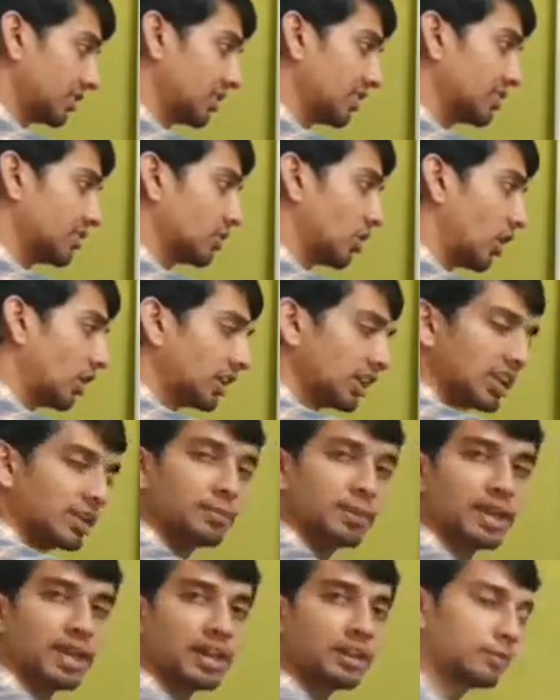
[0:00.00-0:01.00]
is not in
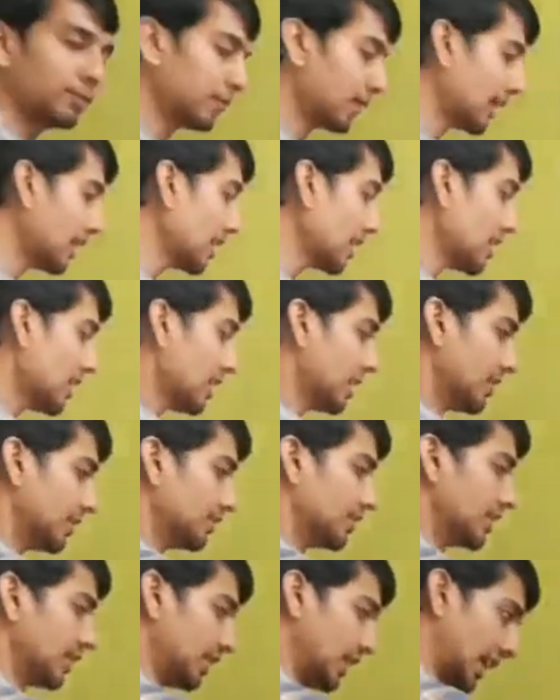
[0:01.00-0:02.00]
B alpha,
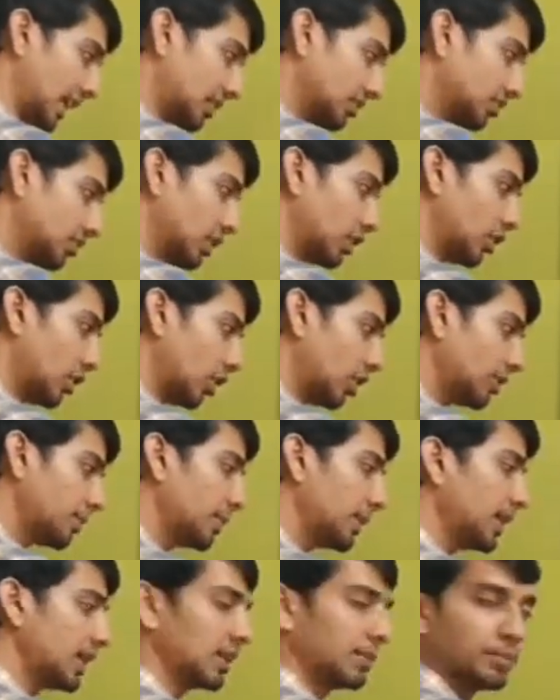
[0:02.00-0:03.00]
then x will not
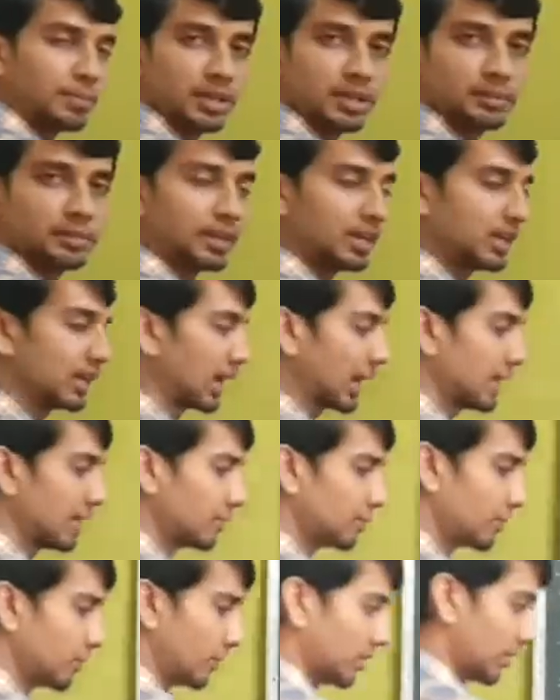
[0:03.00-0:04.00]
be in B beta
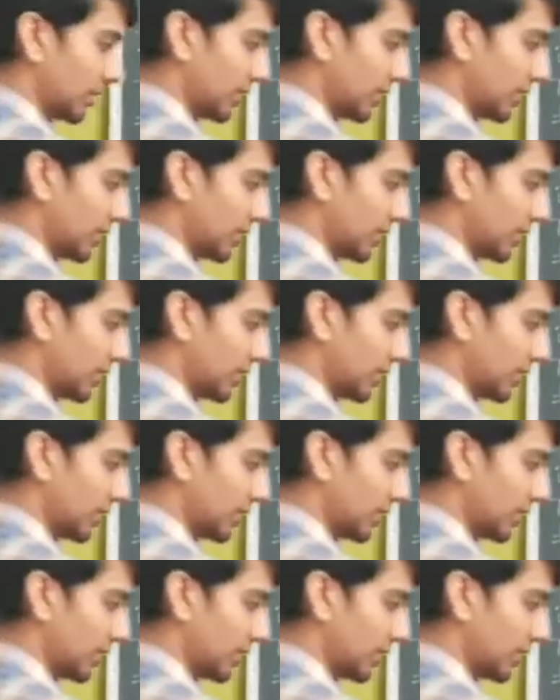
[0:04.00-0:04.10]
for